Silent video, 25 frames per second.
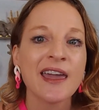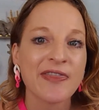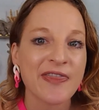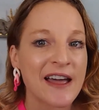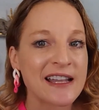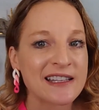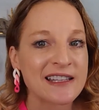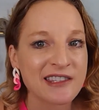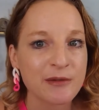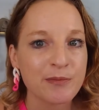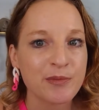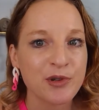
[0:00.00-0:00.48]

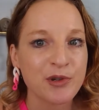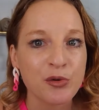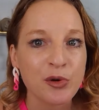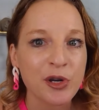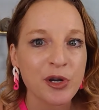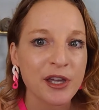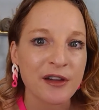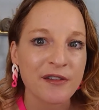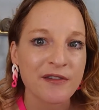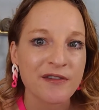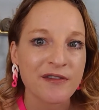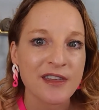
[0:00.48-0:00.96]
That's the
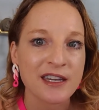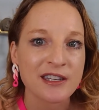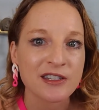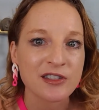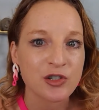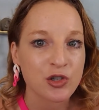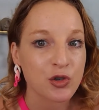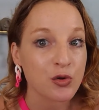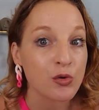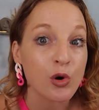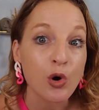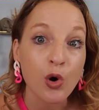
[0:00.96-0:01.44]
beauty of
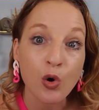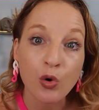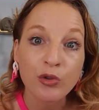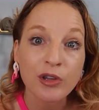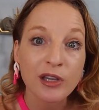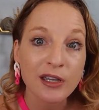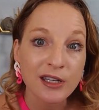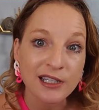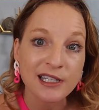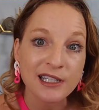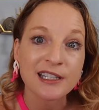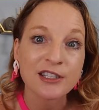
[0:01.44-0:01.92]
this. You
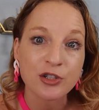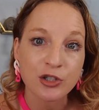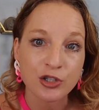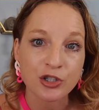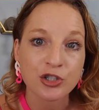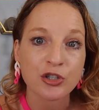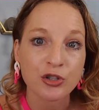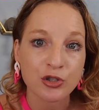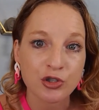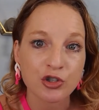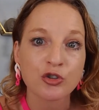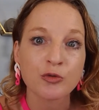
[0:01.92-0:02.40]
only need your
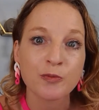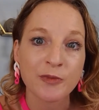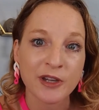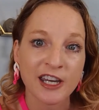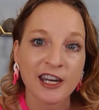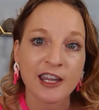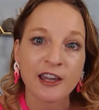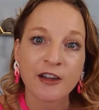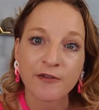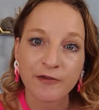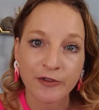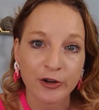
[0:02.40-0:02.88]
social
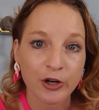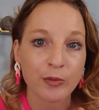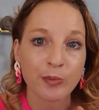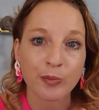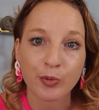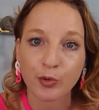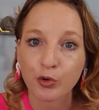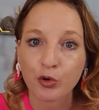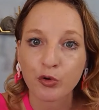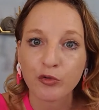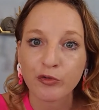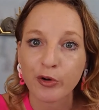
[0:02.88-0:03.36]
media for
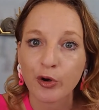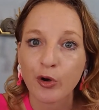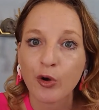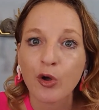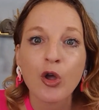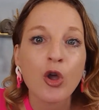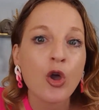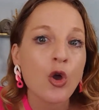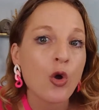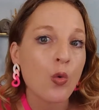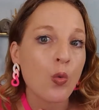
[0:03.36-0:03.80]
approval.